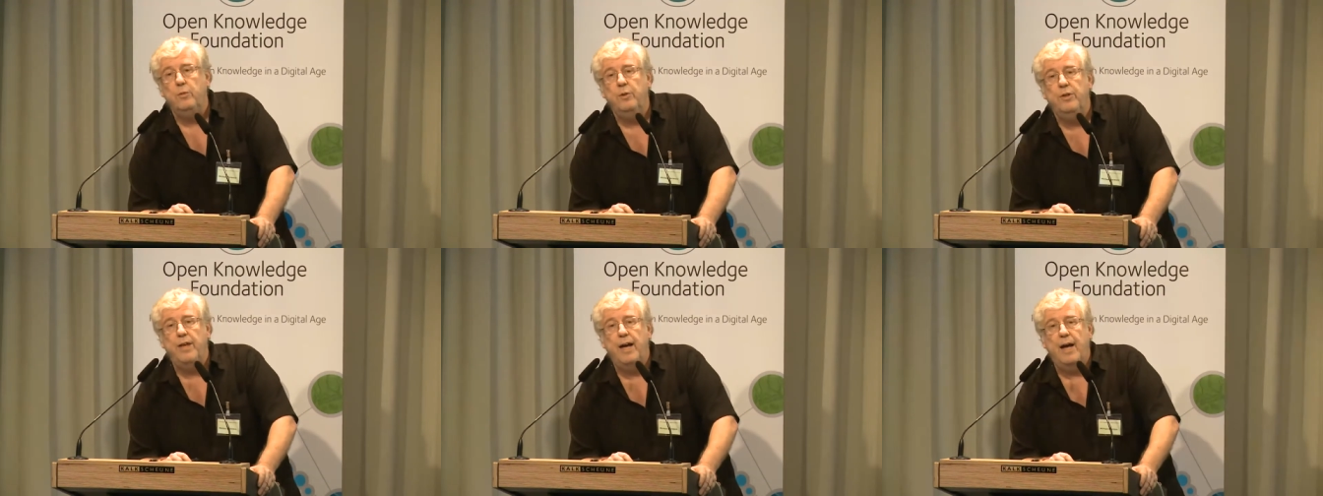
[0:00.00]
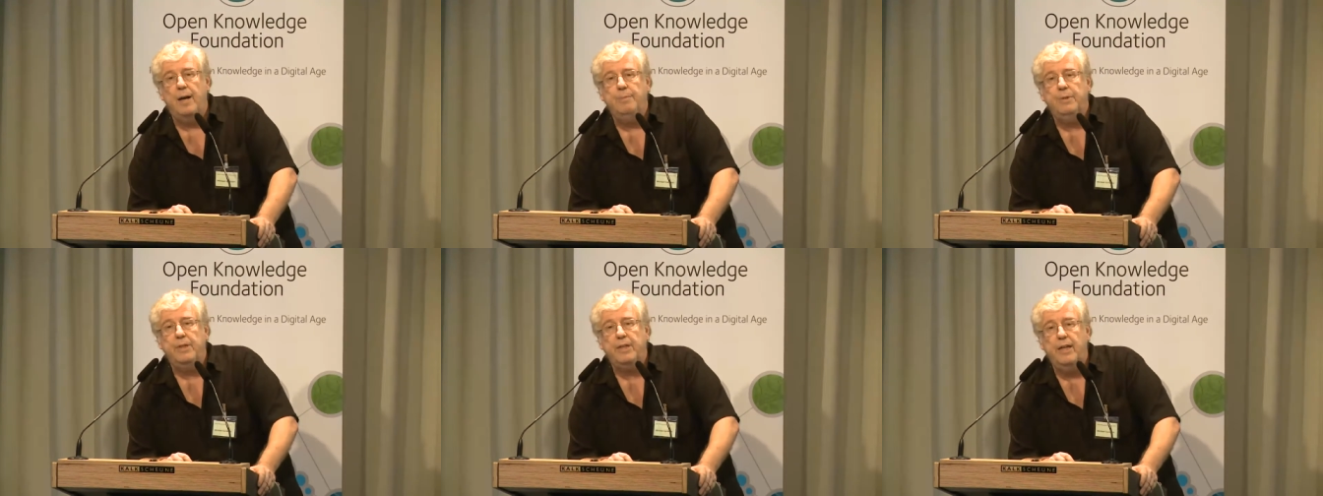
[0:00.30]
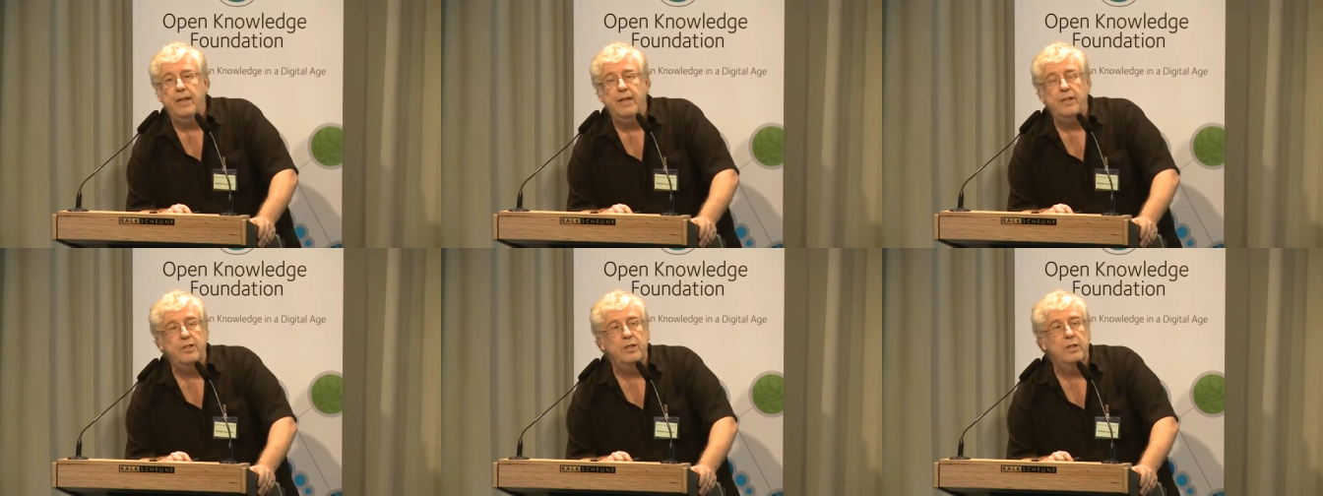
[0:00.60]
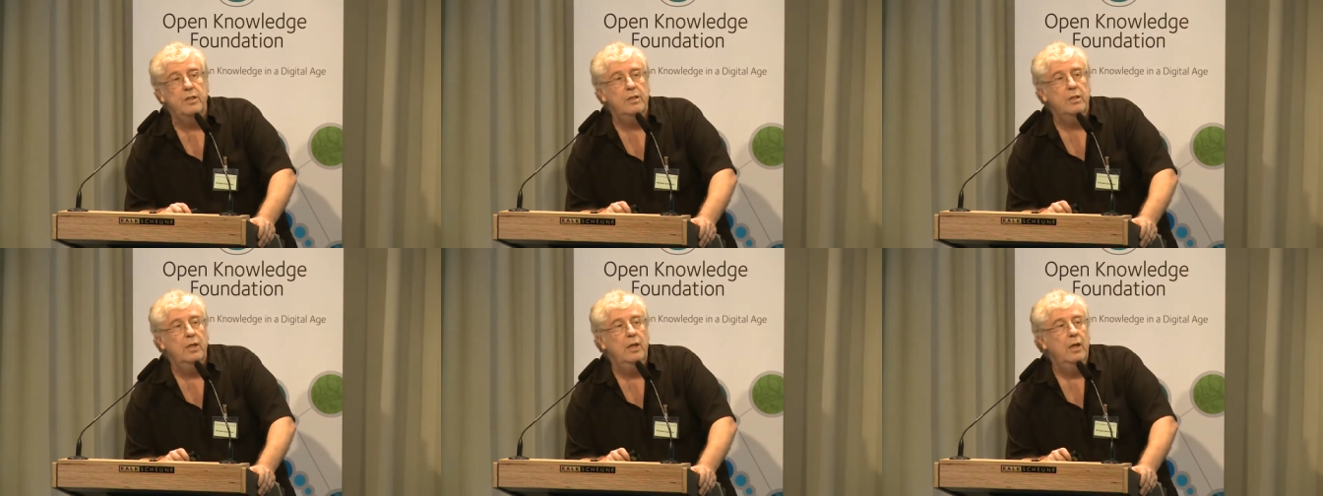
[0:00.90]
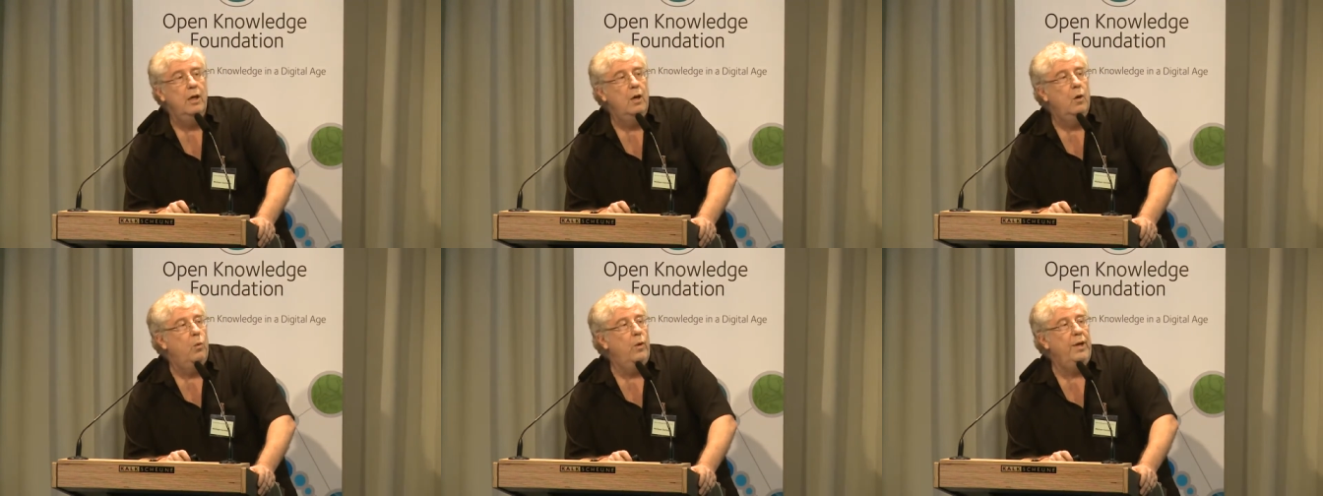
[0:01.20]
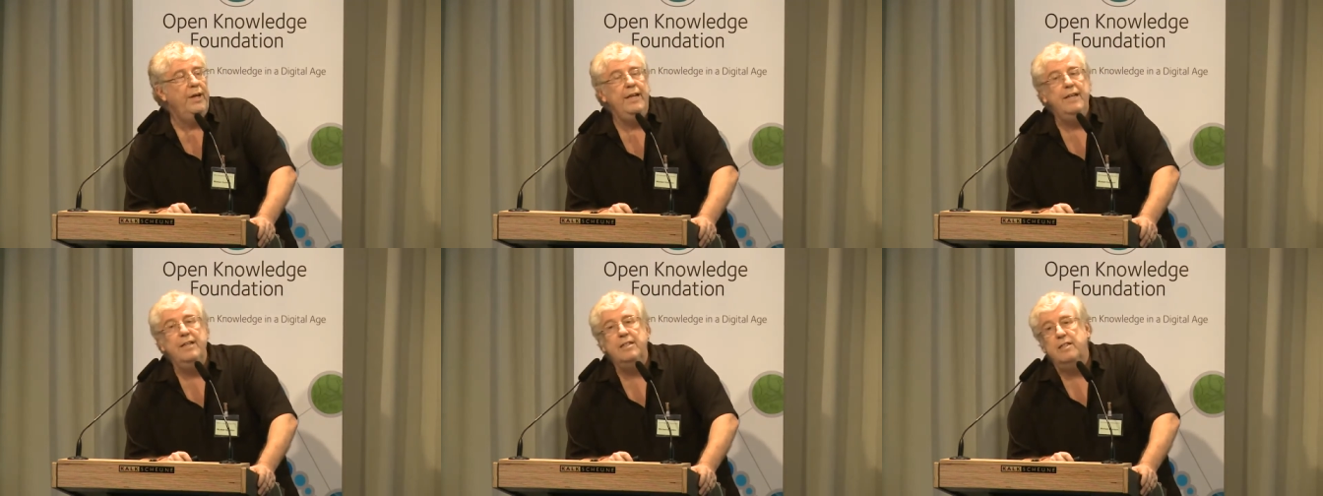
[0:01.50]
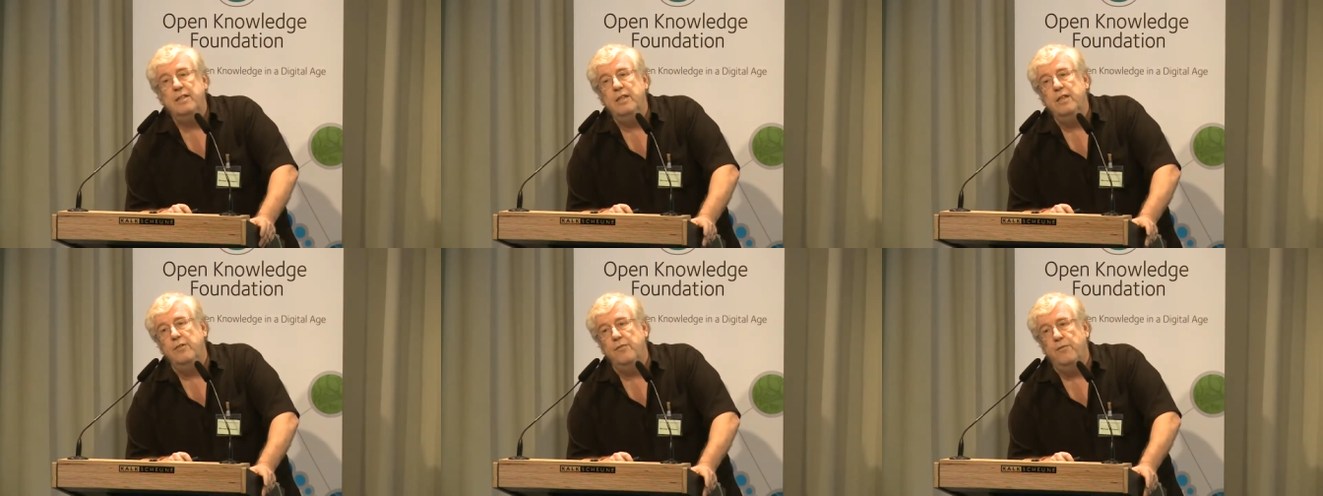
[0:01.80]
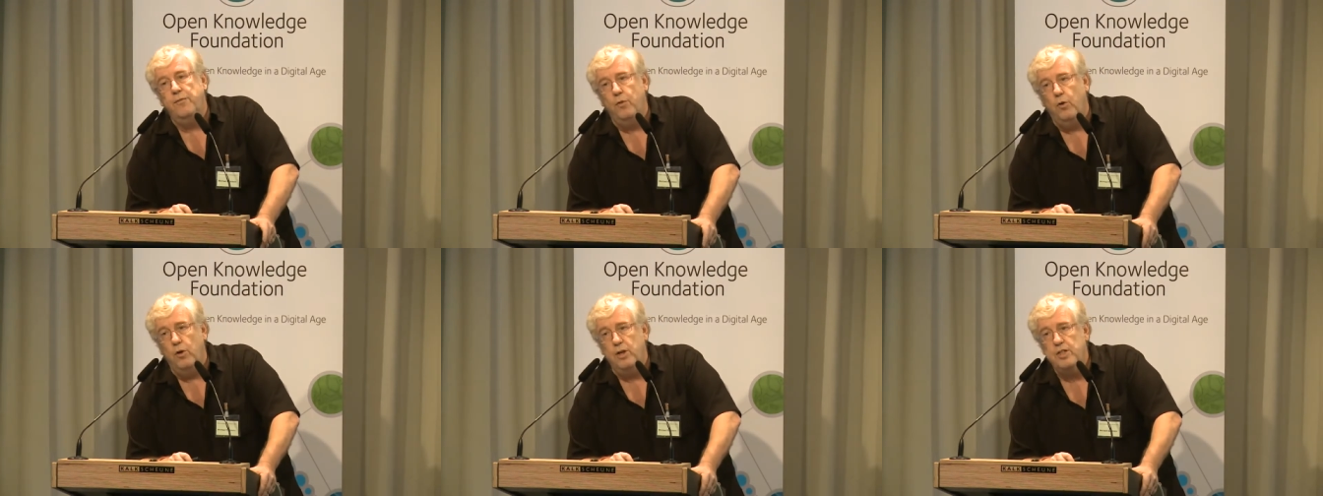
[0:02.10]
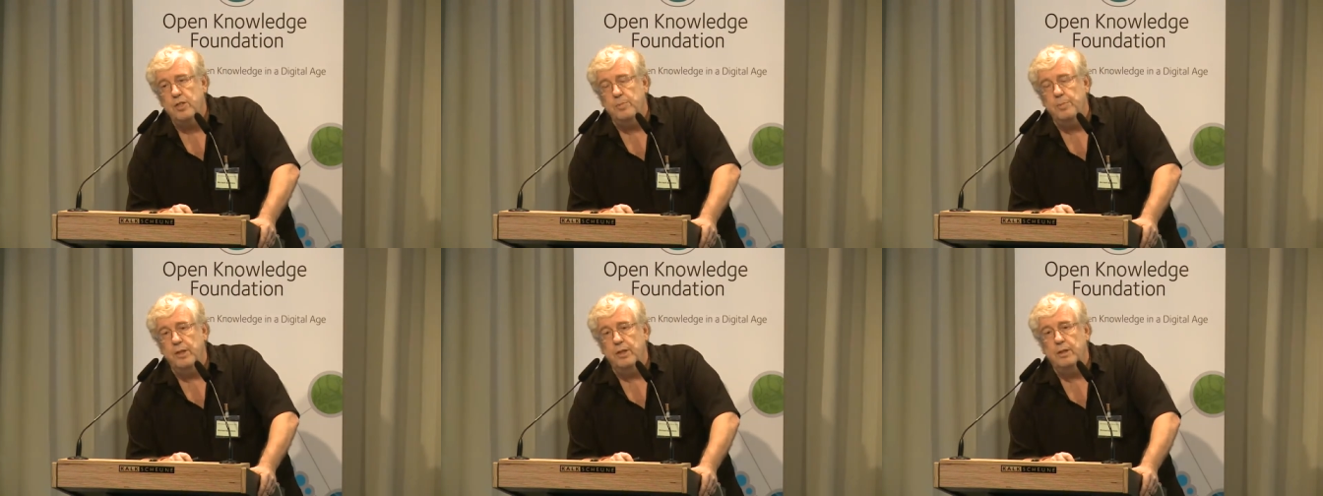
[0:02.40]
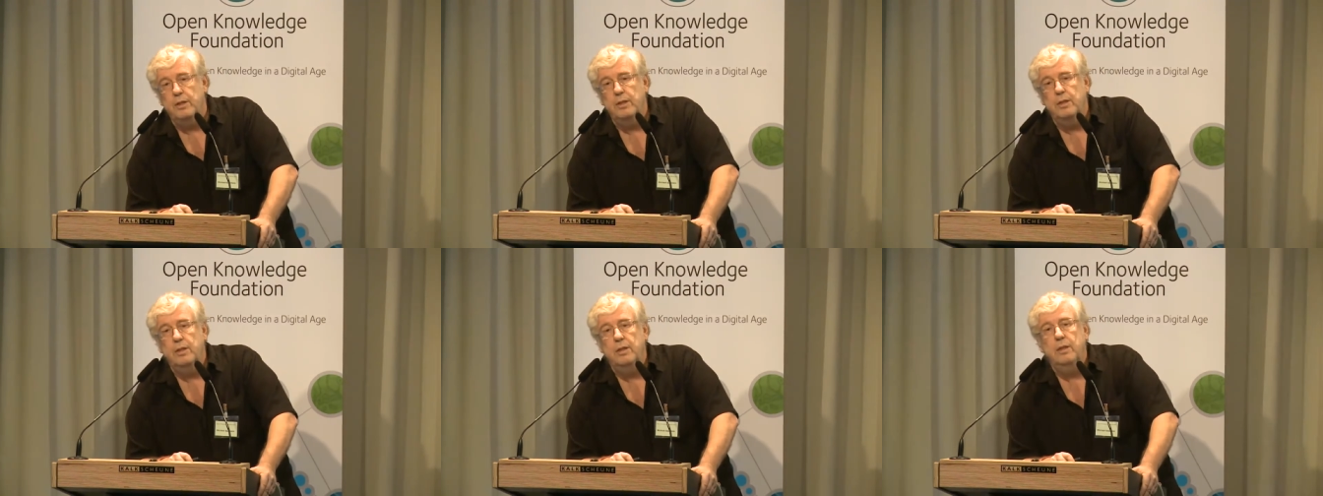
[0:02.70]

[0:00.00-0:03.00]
with applications, what is the enforcement?